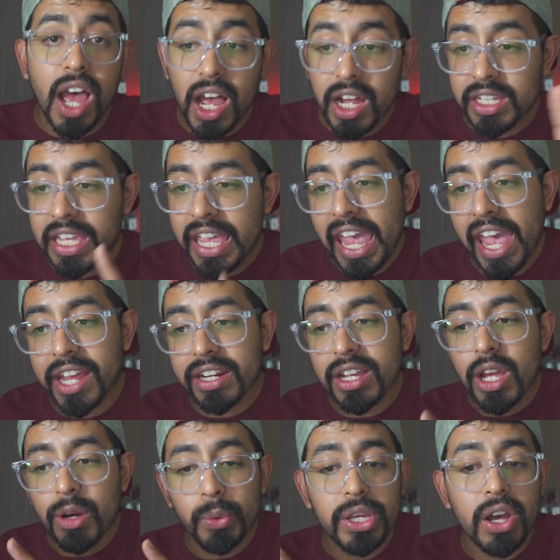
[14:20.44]
again,
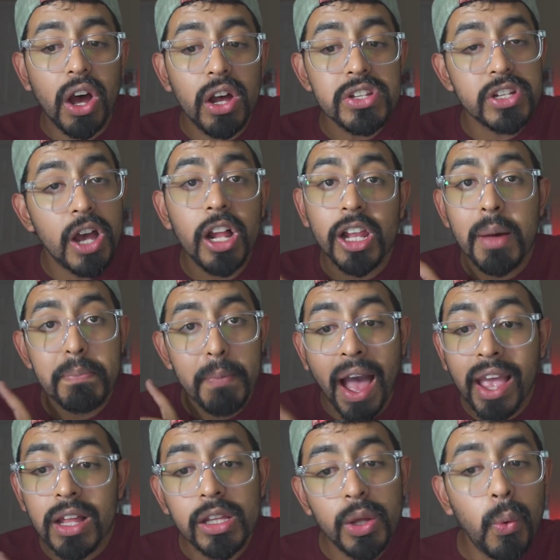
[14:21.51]
we all saw a
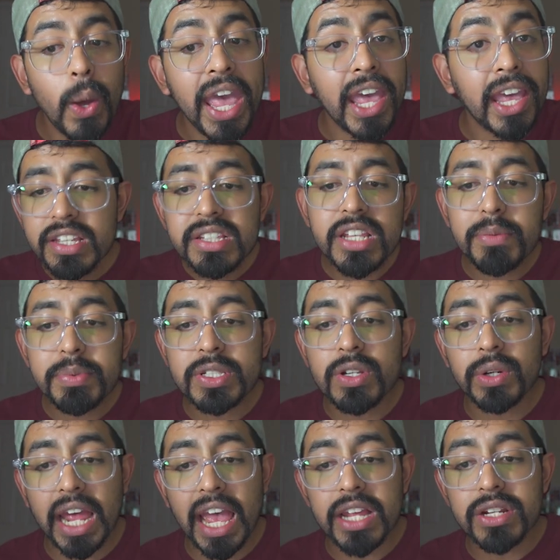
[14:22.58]
mile away. This
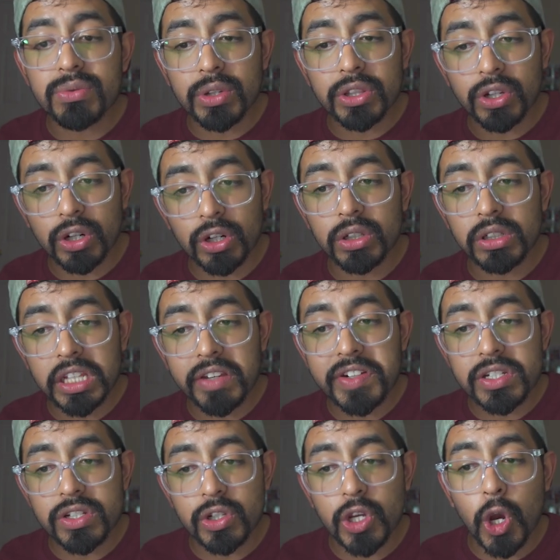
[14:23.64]
episode ends with her
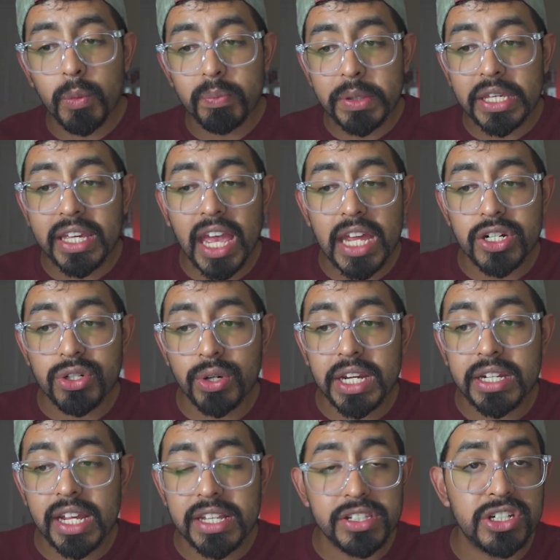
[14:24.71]
leaving to go be and
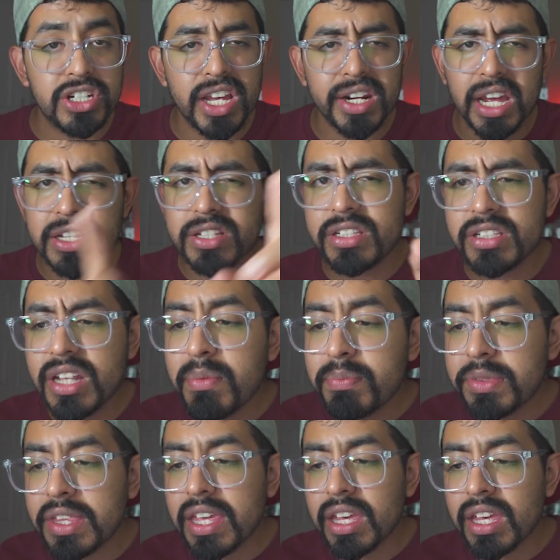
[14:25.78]
train as a Jedi,
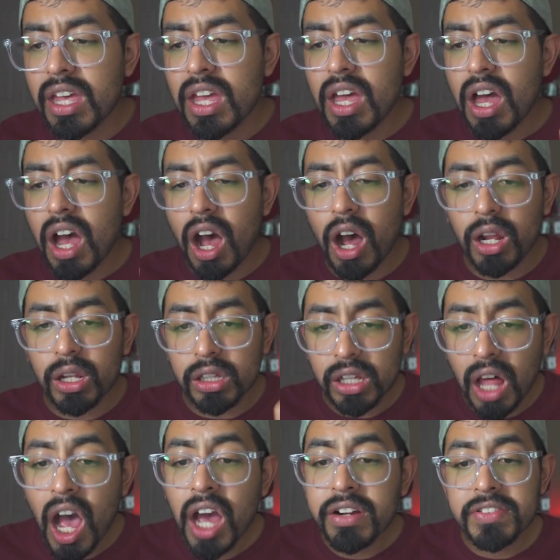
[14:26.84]
something a
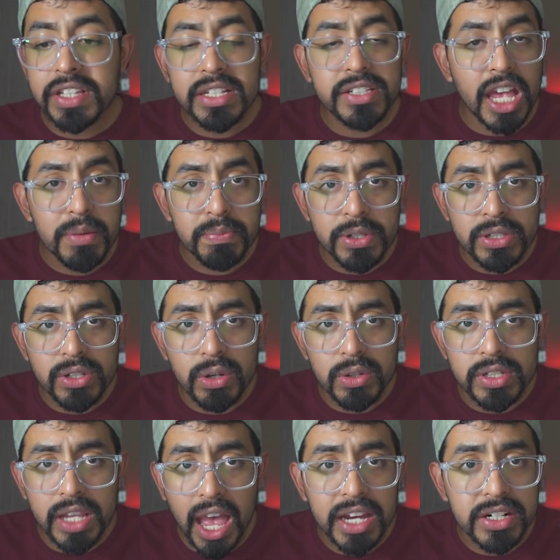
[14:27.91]
lot of these
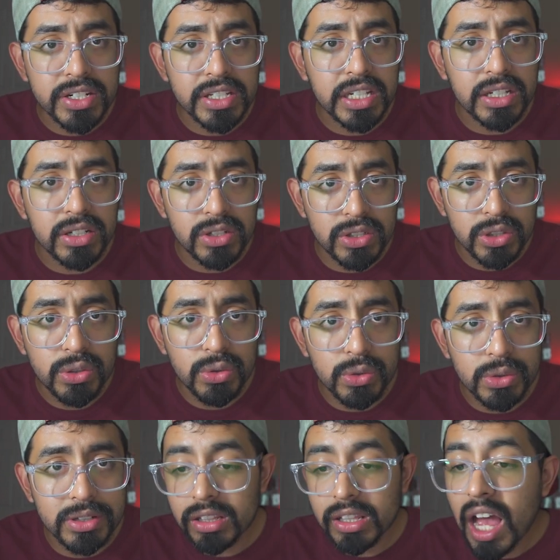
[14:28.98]
episodes actually
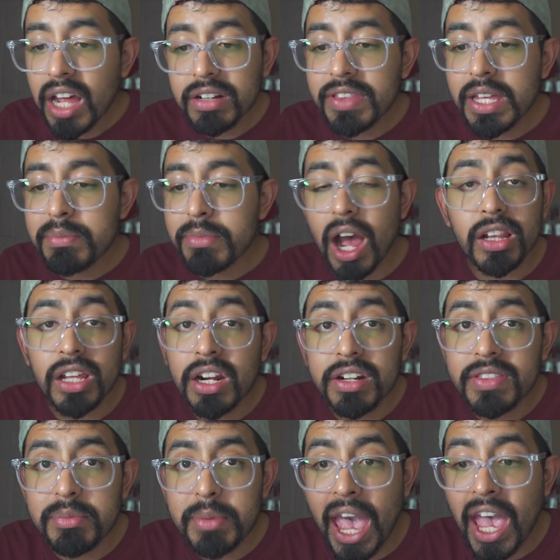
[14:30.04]
do. A lot of
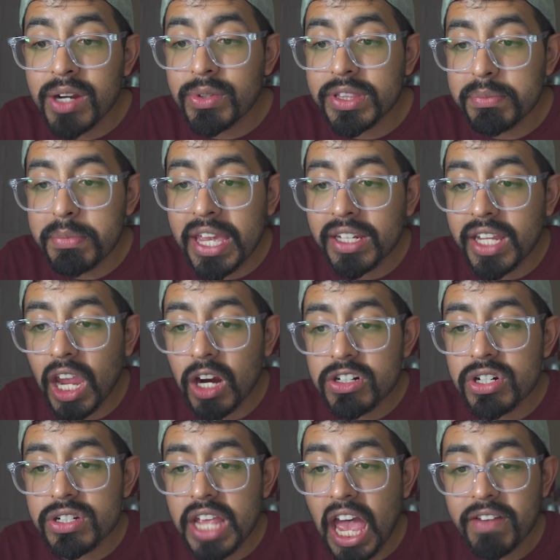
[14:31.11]
them end with the main
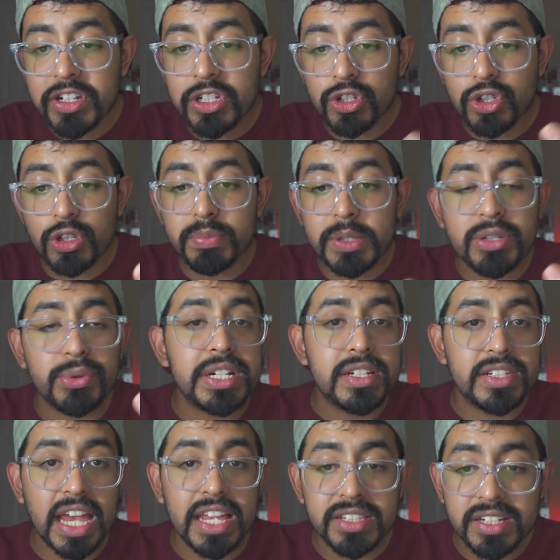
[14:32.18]
characters having to choose
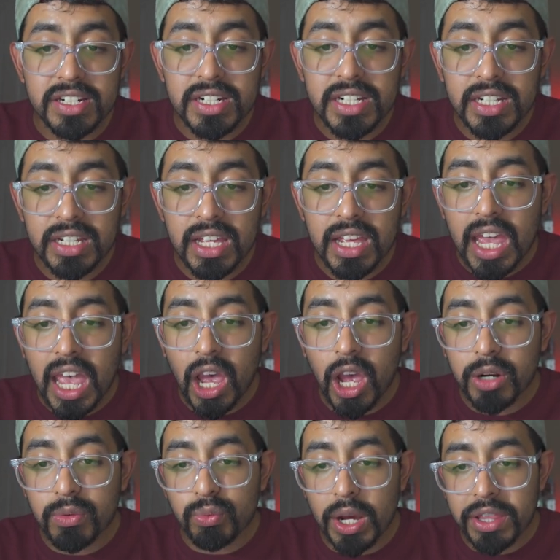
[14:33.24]
between destiny
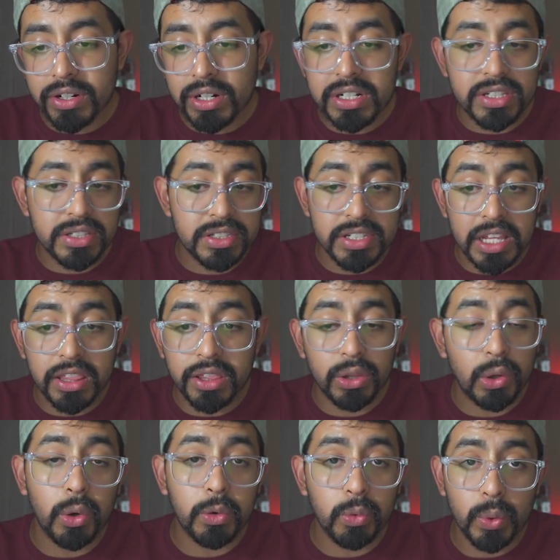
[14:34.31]
and whether it's Sith
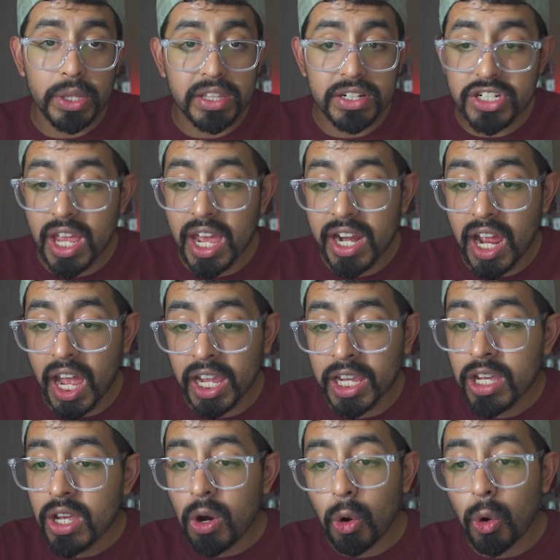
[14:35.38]
or with the
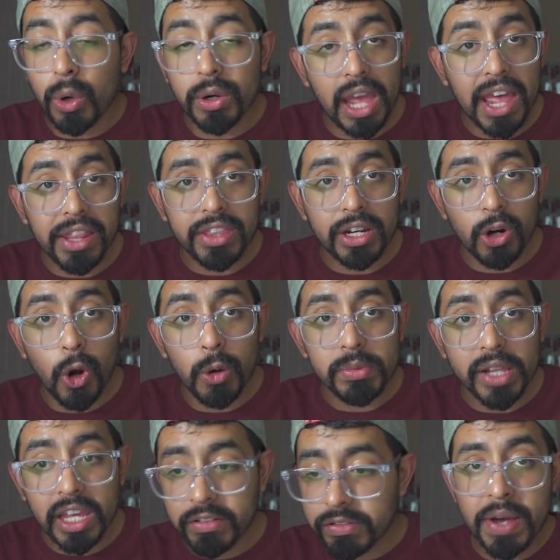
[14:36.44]
Jedi or and their home
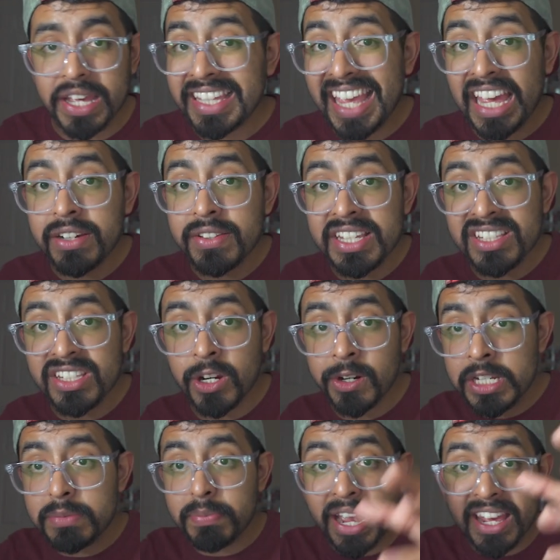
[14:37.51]
life. By the end of this
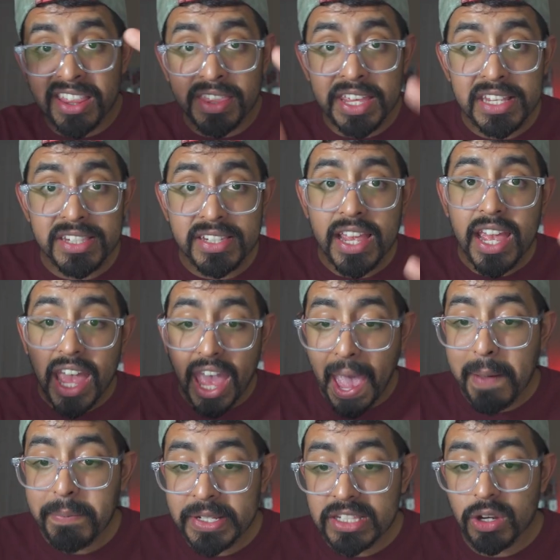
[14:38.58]
series, by this
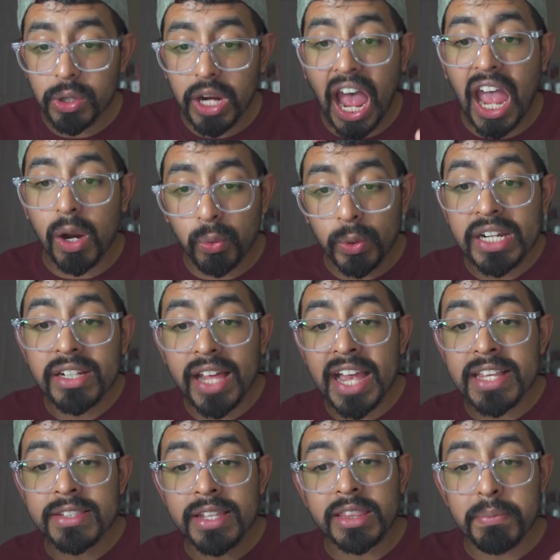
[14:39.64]
episode, I
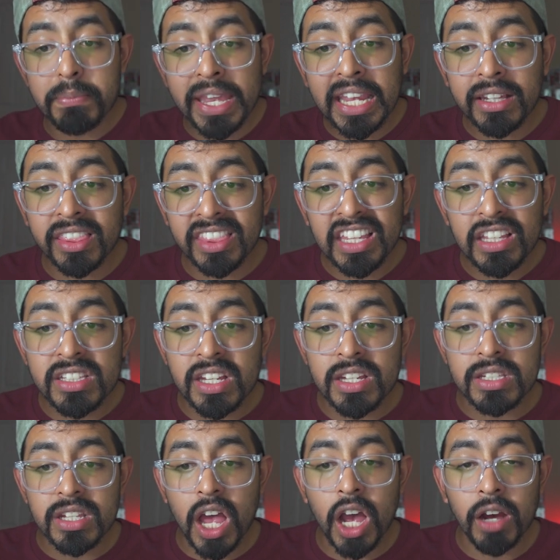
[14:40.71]
realized that the main
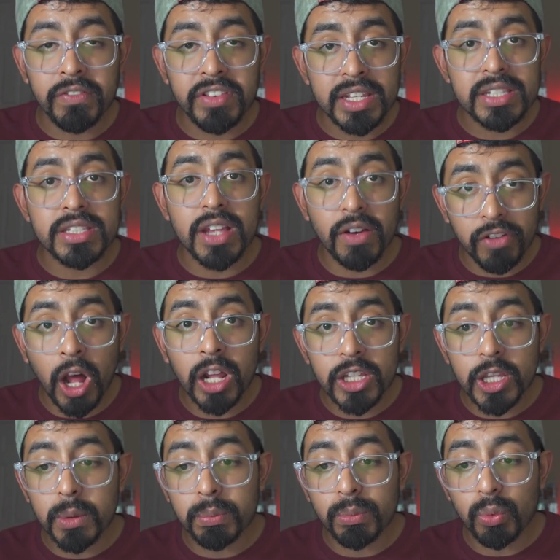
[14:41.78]
thesis of this
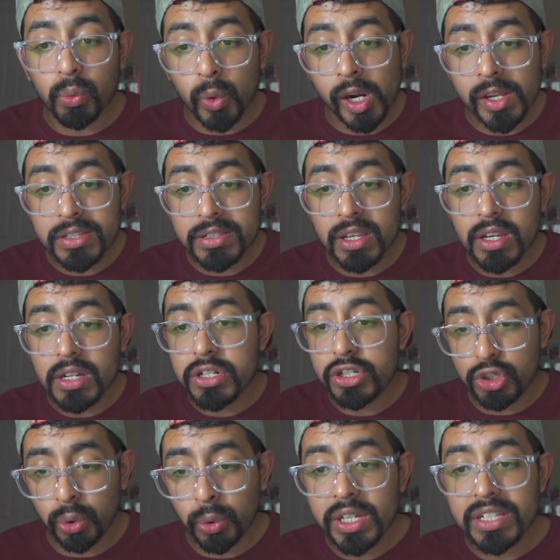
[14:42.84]
volume was
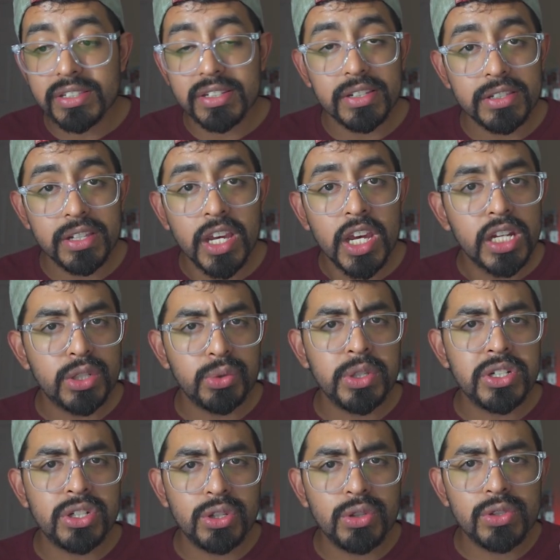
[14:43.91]
choices. Do
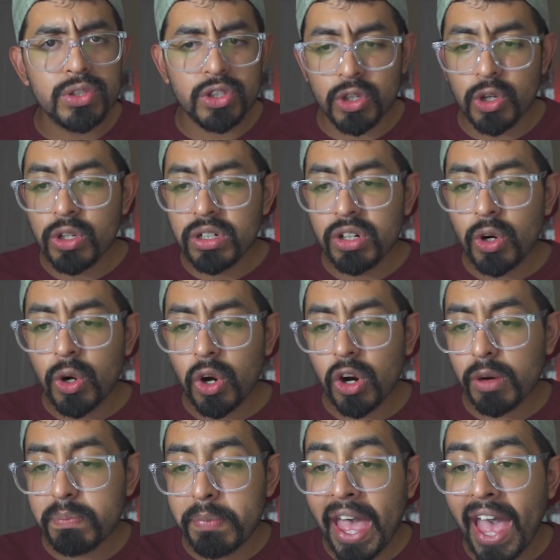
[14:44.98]
we choose good
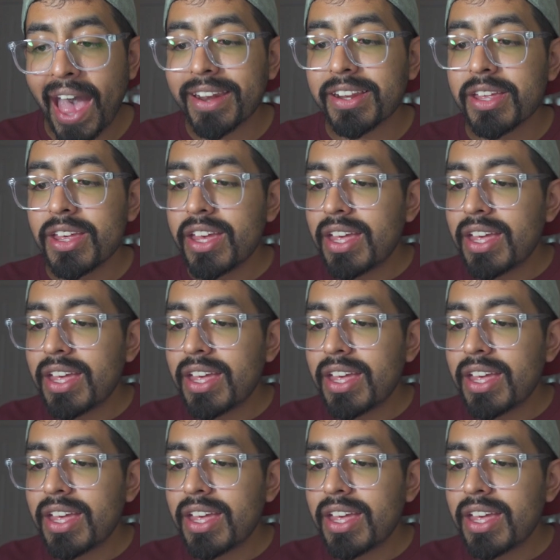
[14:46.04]
or bad?